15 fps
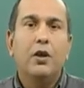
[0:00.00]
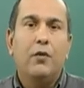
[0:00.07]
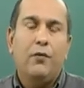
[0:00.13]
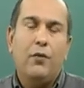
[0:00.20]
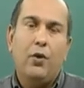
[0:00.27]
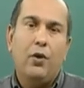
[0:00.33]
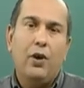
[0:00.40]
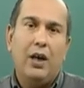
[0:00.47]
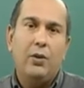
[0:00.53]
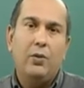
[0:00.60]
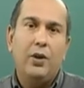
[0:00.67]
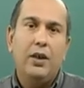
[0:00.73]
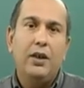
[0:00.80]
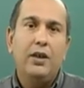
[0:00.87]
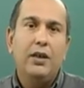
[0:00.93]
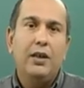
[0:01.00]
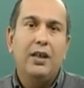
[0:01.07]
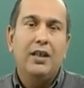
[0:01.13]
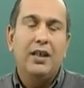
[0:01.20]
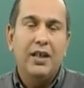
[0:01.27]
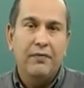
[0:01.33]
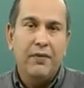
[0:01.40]
for our
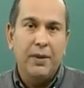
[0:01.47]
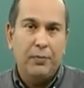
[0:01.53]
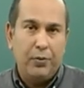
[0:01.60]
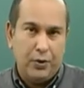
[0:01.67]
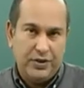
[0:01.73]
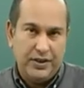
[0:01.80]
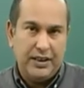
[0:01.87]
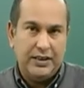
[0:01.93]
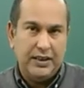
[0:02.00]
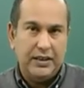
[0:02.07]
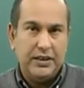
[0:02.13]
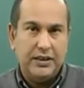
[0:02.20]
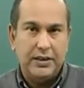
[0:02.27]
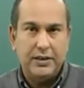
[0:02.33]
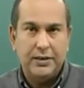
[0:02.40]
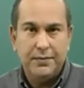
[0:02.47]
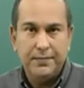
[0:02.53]
living processes.